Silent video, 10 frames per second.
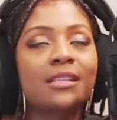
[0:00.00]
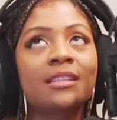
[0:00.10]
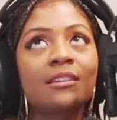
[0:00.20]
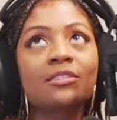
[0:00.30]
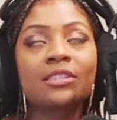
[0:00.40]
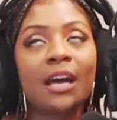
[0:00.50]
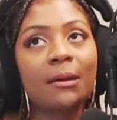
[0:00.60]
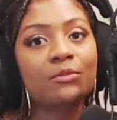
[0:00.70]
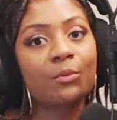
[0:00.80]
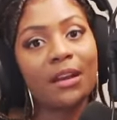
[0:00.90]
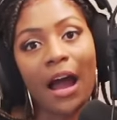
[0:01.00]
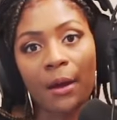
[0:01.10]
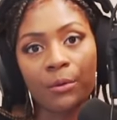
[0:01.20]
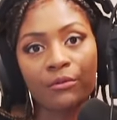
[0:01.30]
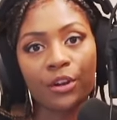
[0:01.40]
There's times when I
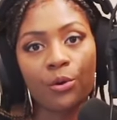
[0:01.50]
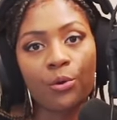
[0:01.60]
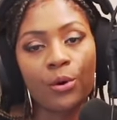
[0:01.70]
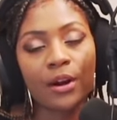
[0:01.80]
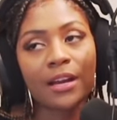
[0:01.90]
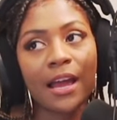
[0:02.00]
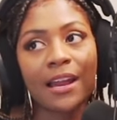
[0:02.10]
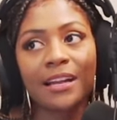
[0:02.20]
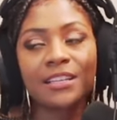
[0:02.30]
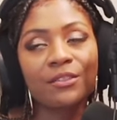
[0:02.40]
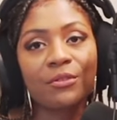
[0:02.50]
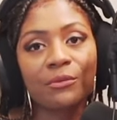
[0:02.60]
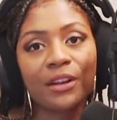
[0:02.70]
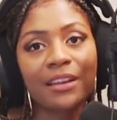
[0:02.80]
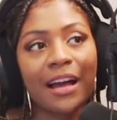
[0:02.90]
would record and I didn't even
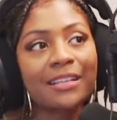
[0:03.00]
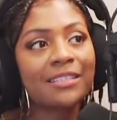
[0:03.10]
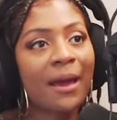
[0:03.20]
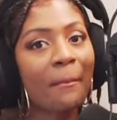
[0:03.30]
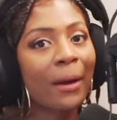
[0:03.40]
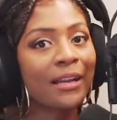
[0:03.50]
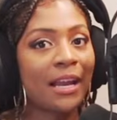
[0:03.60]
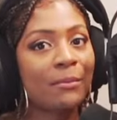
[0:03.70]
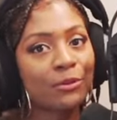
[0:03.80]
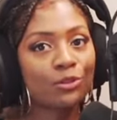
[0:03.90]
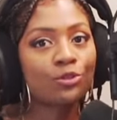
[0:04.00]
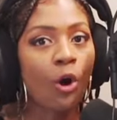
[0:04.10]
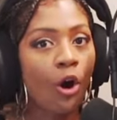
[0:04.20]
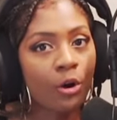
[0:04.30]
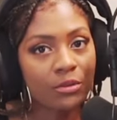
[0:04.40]
realize that my neighbor's
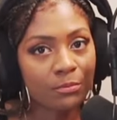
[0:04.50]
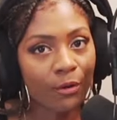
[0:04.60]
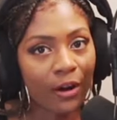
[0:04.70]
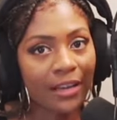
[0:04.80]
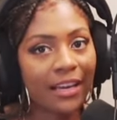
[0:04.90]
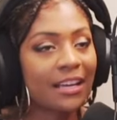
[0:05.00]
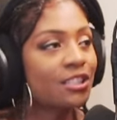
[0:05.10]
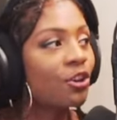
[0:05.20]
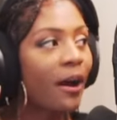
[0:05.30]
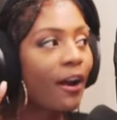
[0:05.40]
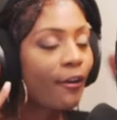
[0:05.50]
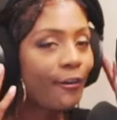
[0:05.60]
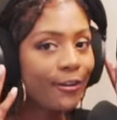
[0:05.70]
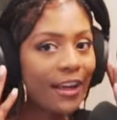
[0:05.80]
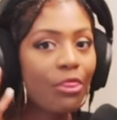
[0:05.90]
dog was barking until I
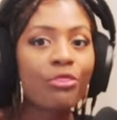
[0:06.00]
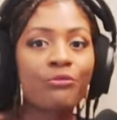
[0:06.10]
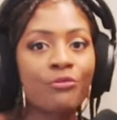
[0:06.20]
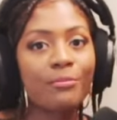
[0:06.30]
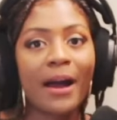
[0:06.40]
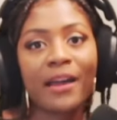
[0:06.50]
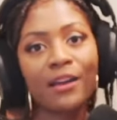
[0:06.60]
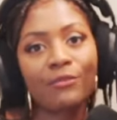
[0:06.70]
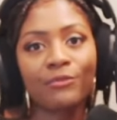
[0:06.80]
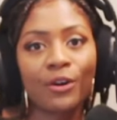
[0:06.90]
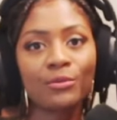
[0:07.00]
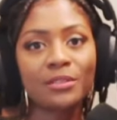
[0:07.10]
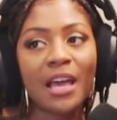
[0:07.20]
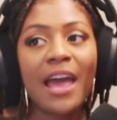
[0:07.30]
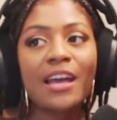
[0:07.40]
heard it through my headphones.